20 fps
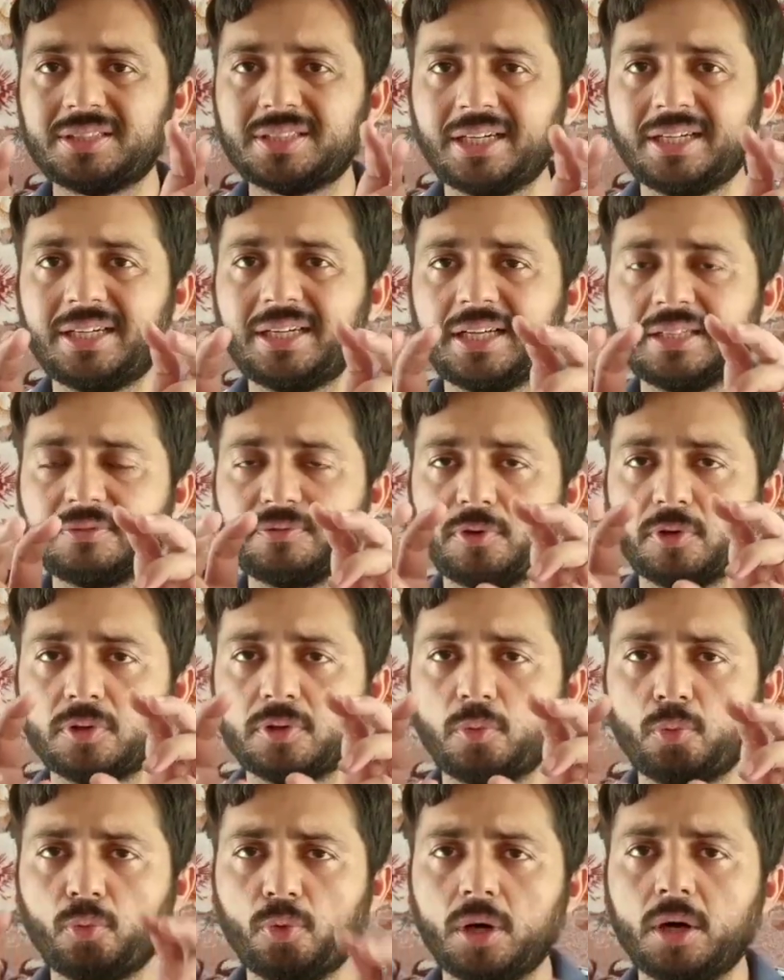sentence for
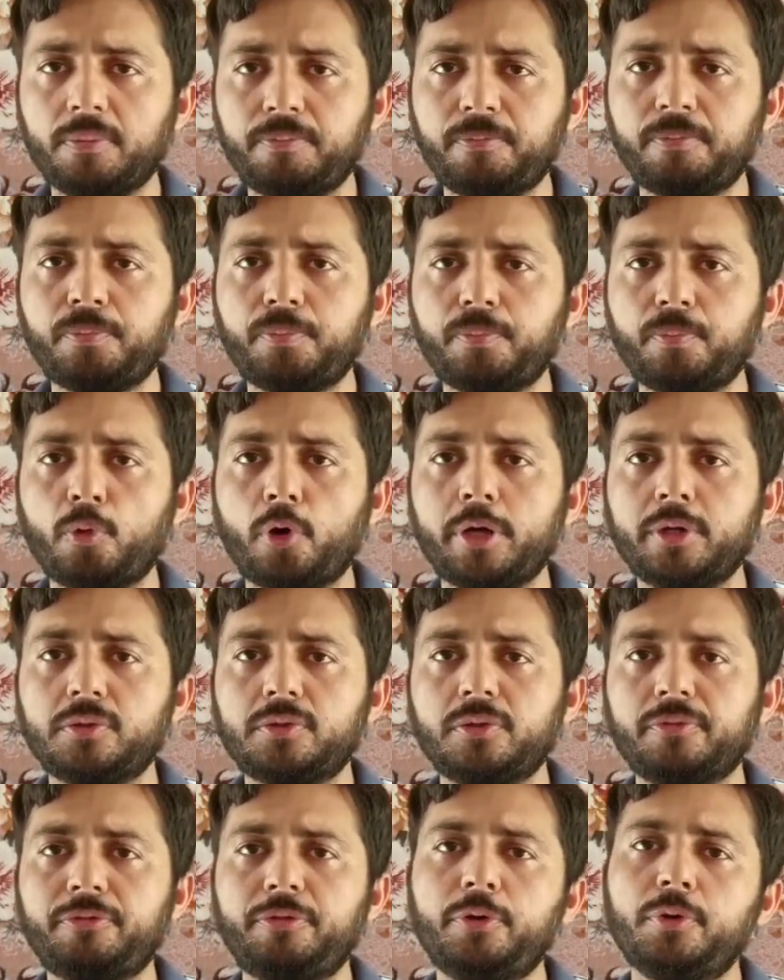the verb
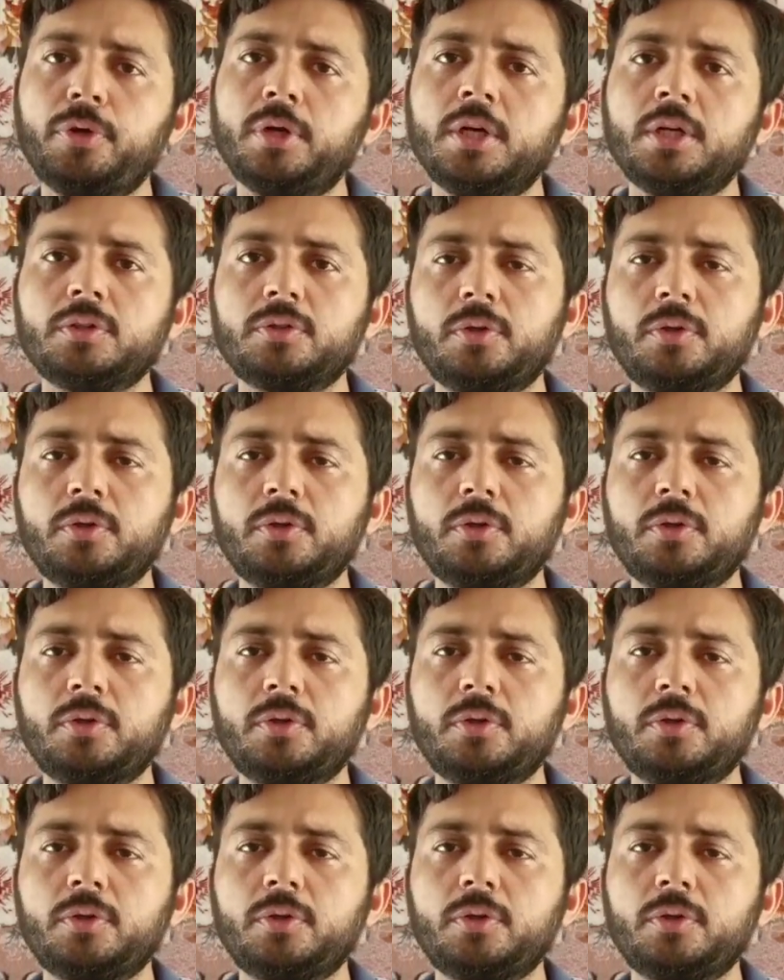point of view,